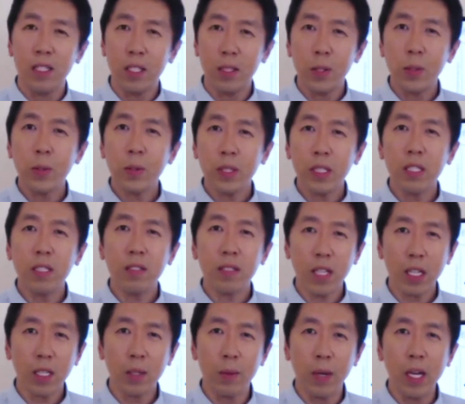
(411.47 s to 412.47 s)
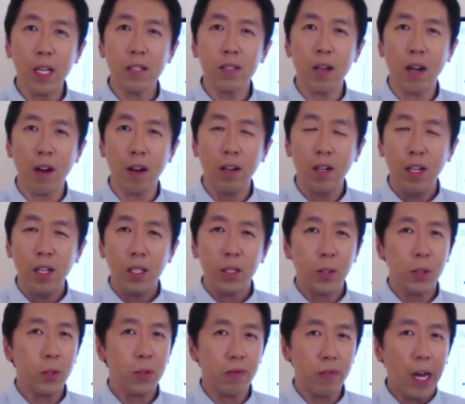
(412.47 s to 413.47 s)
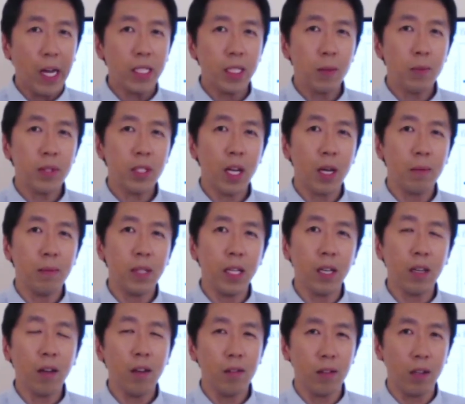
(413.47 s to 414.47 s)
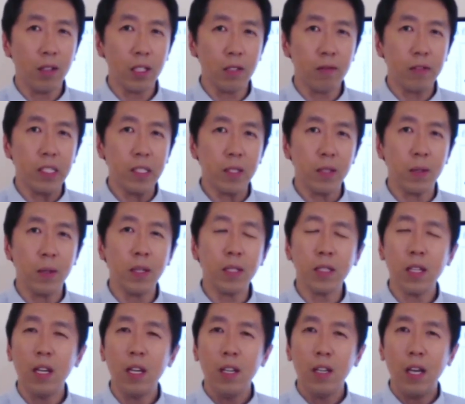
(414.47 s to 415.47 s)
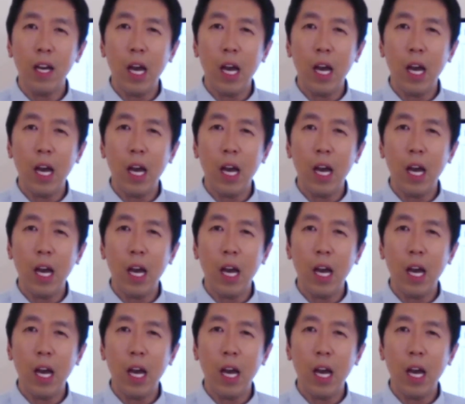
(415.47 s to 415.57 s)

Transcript: The two key takeaways are use random sampling, not a grid search,